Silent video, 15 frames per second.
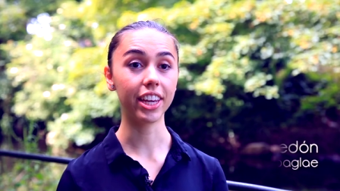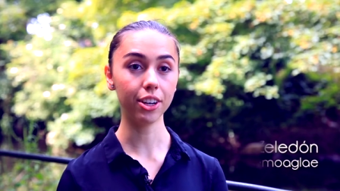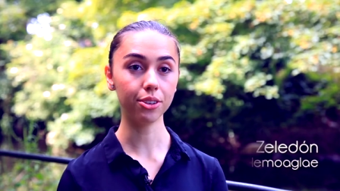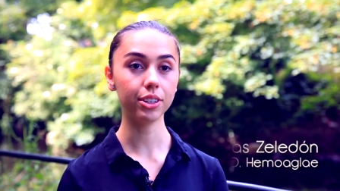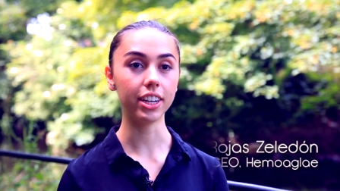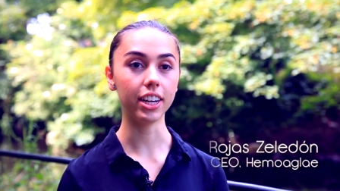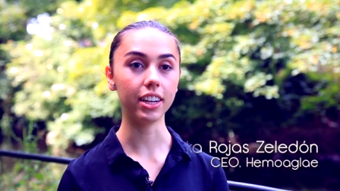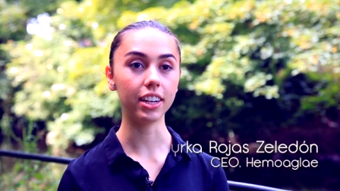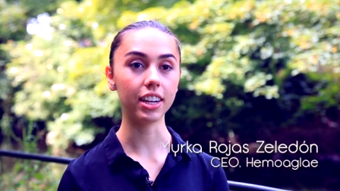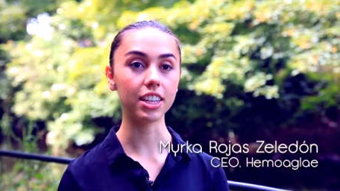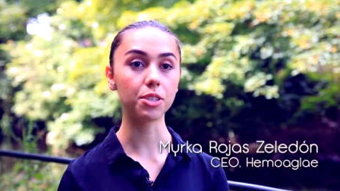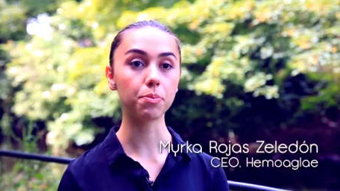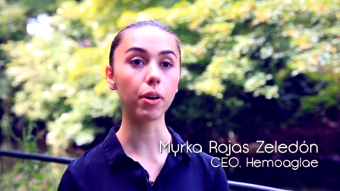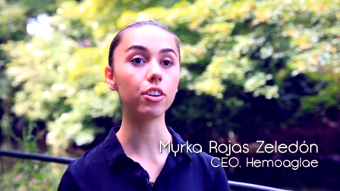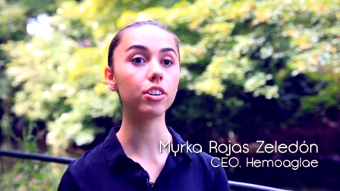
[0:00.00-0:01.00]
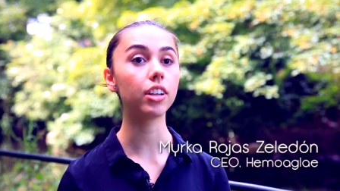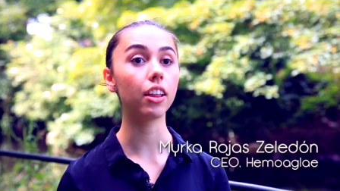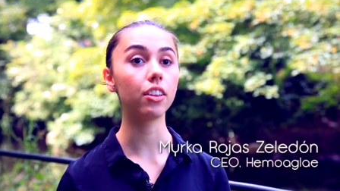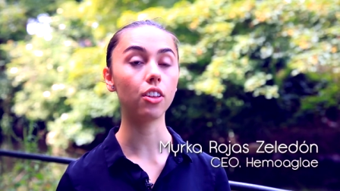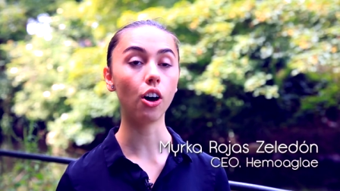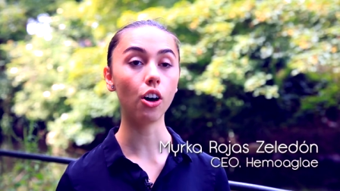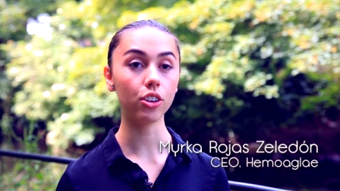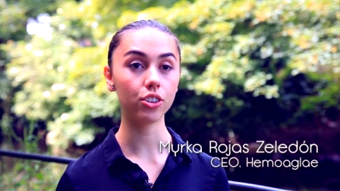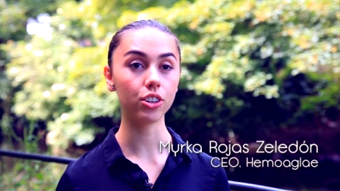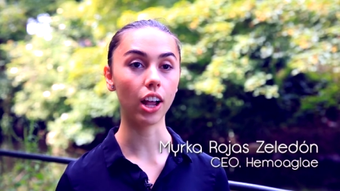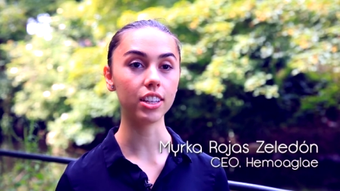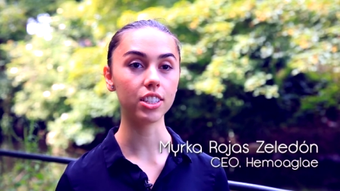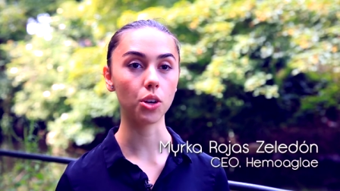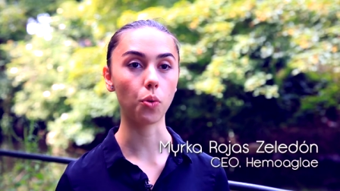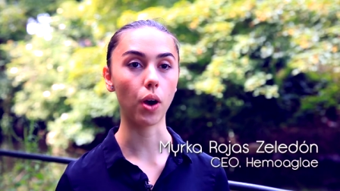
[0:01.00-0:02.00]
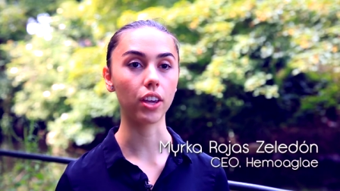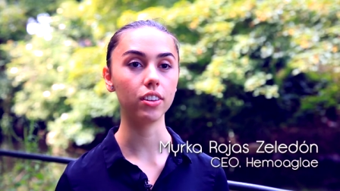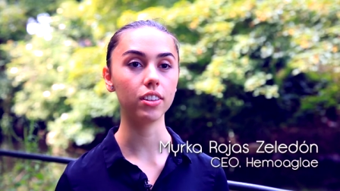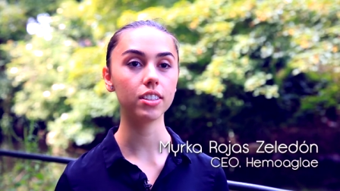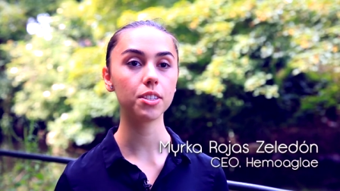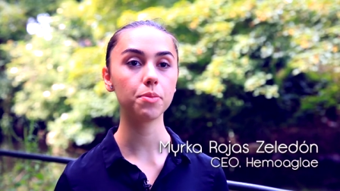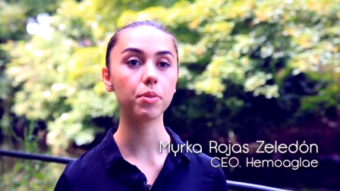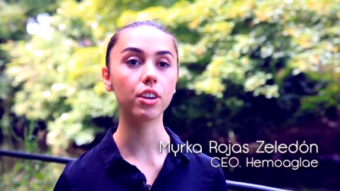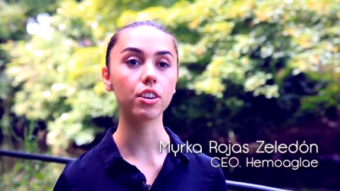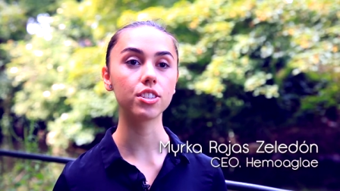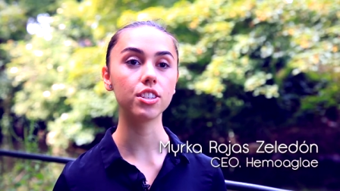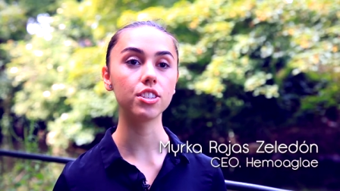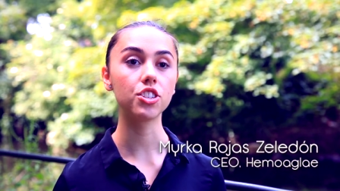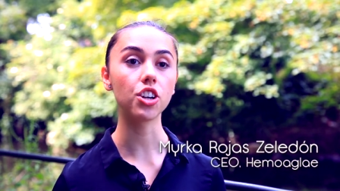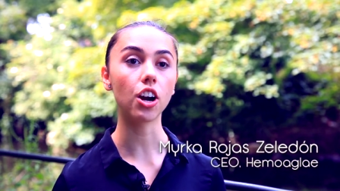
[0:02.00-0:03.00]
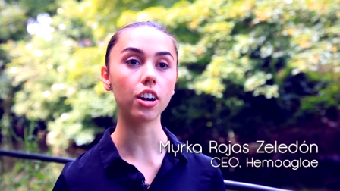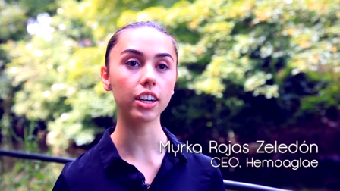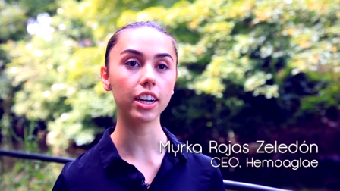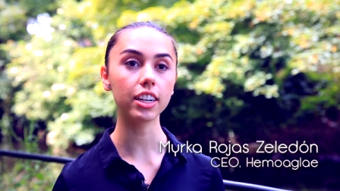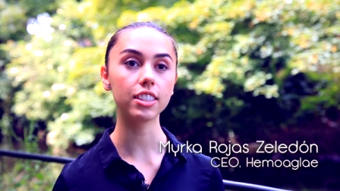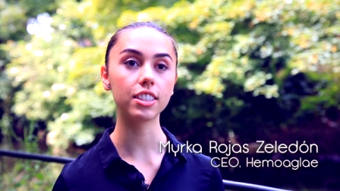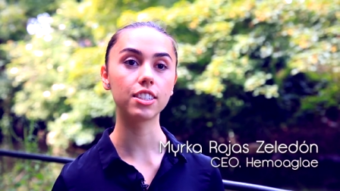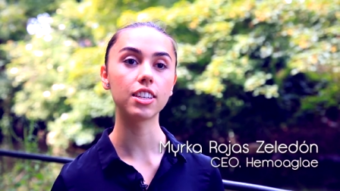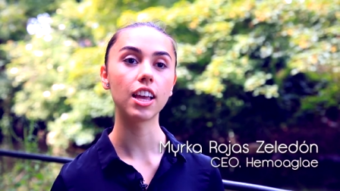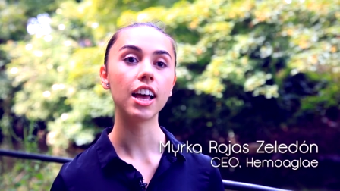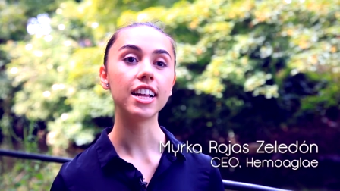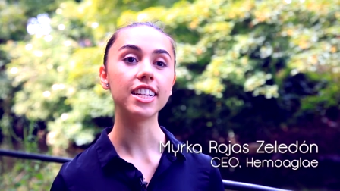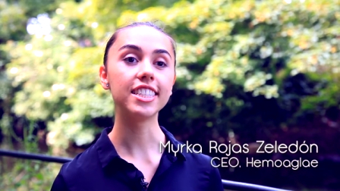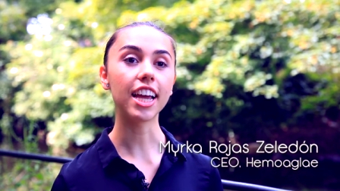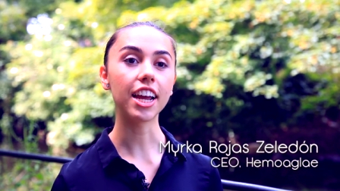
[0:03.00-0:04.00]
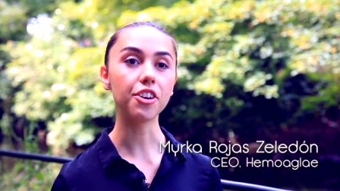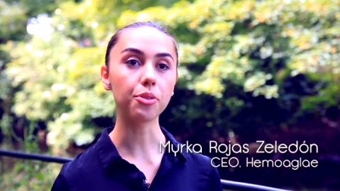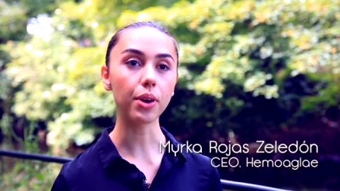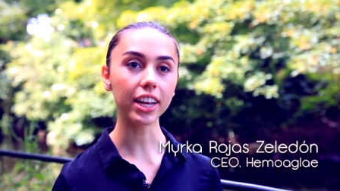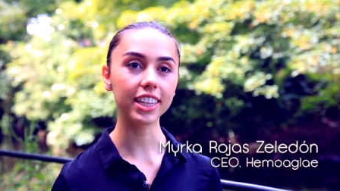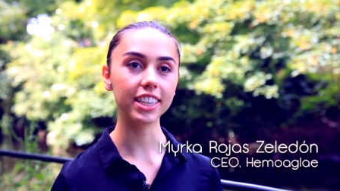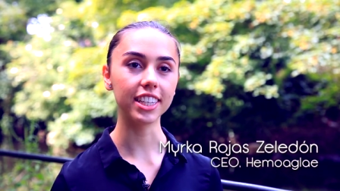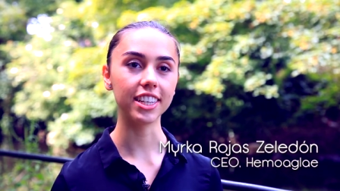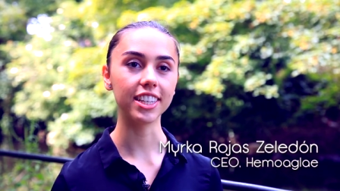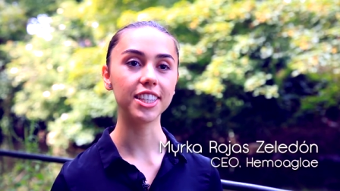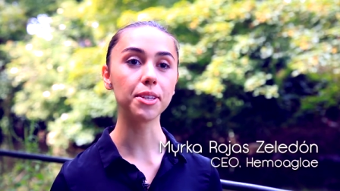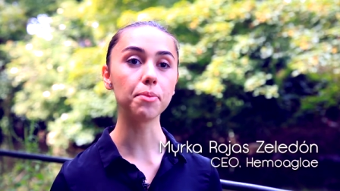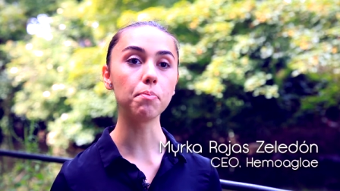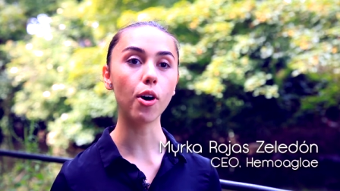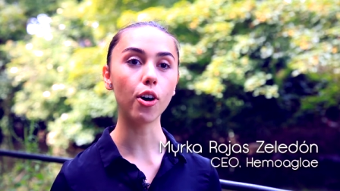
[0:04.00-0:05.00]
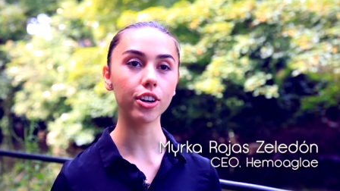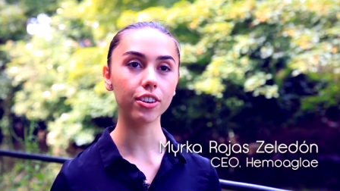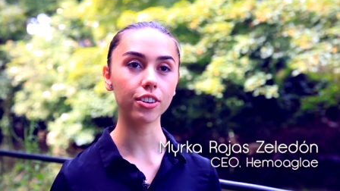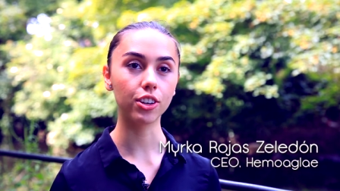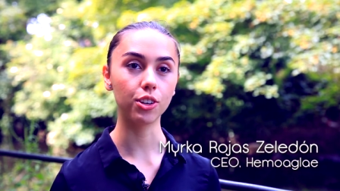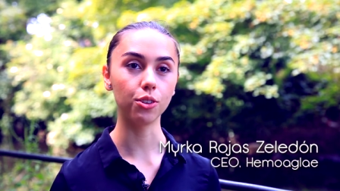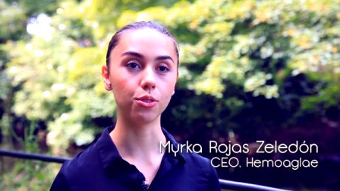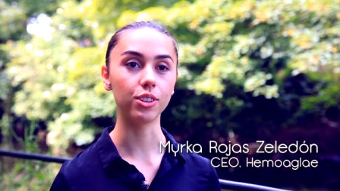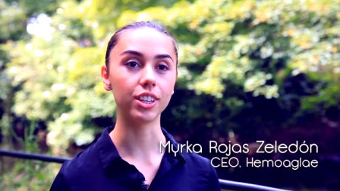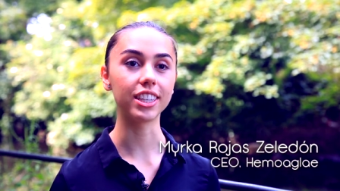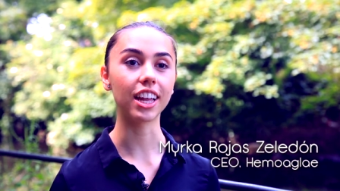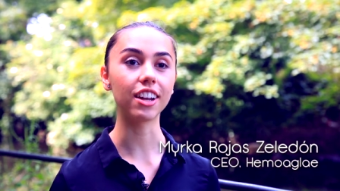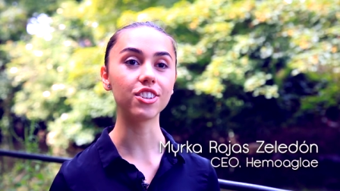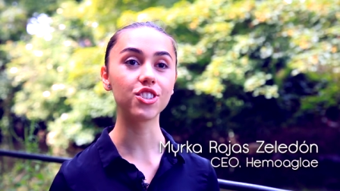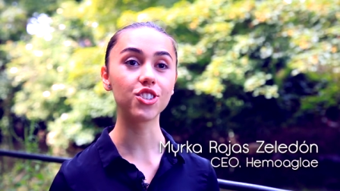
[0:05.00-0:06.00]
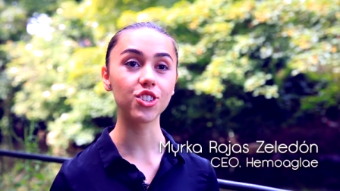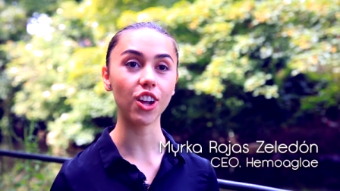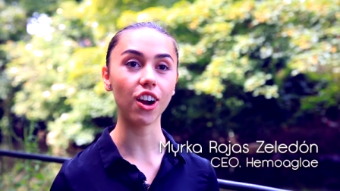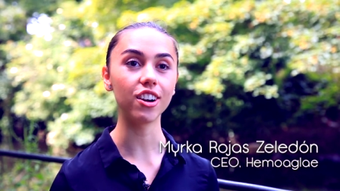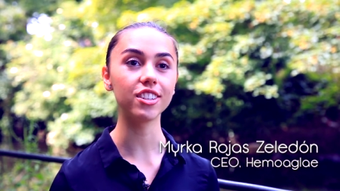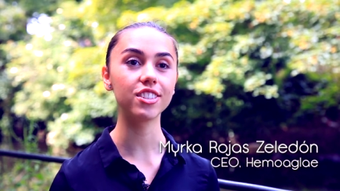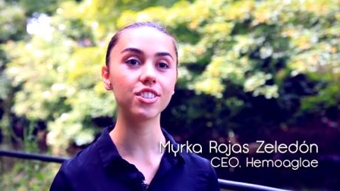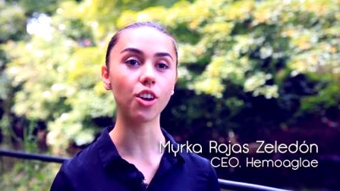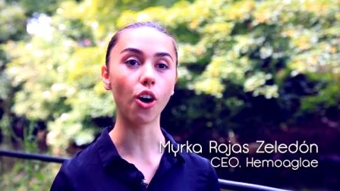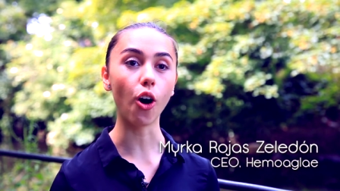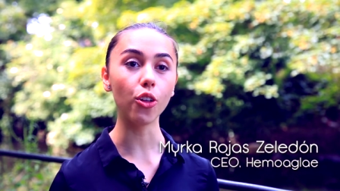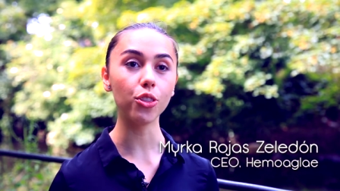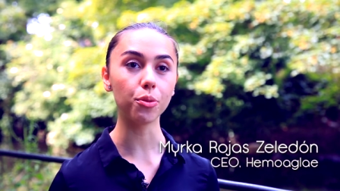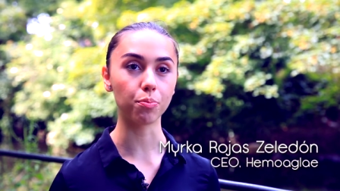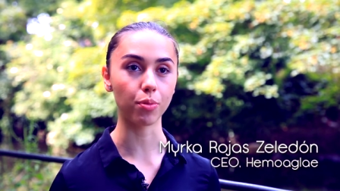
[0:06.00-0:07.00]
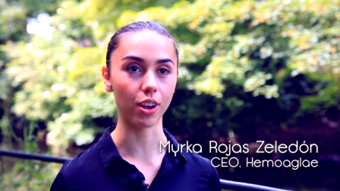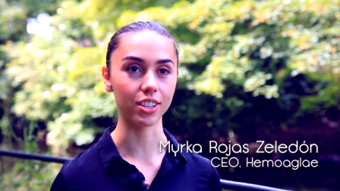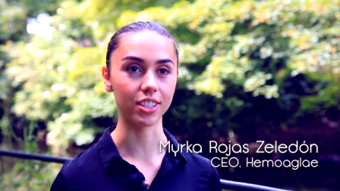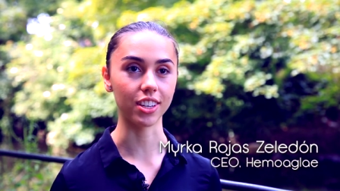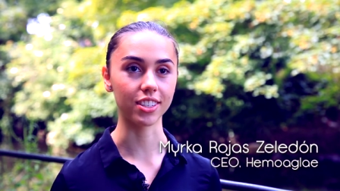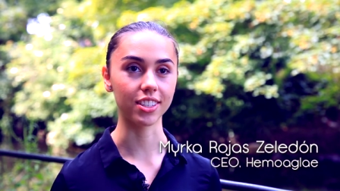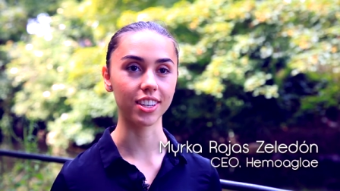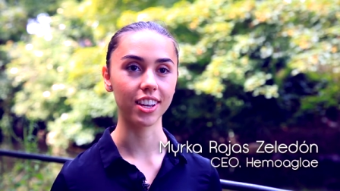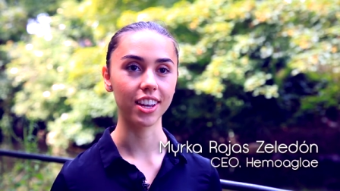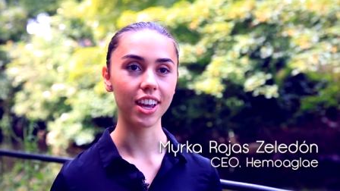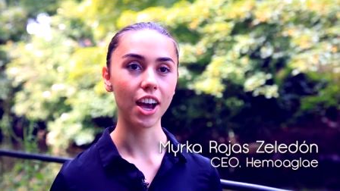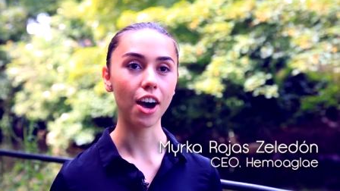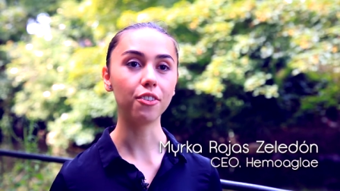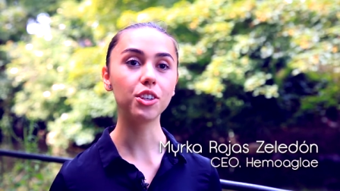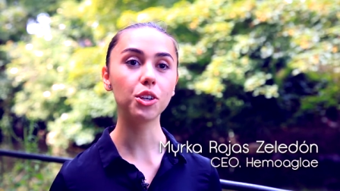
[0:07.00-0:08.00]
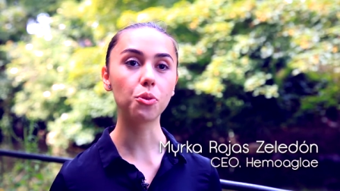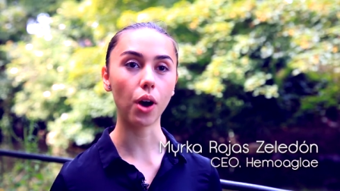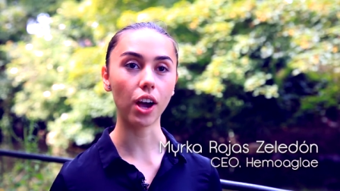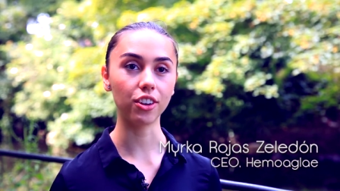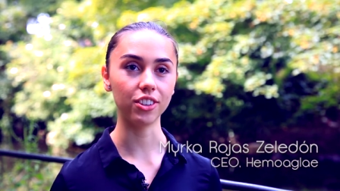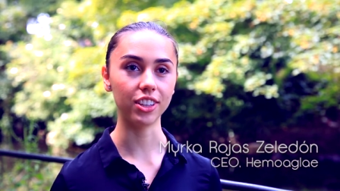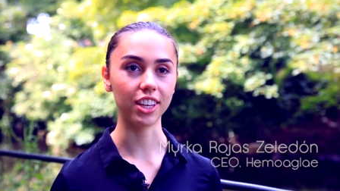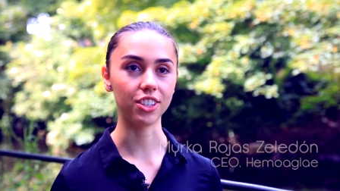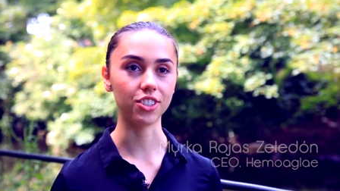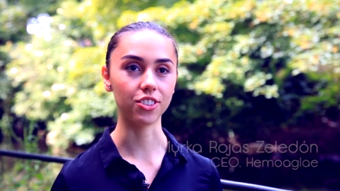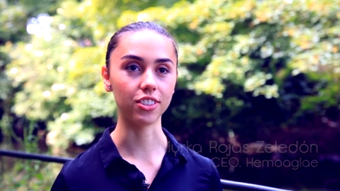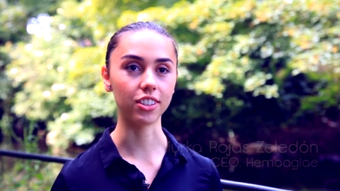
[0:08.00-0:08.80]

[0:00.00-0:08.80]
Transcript: hirudin is better than other anticoagulants because it targets directly the molecule that starts all the process of the coagulation.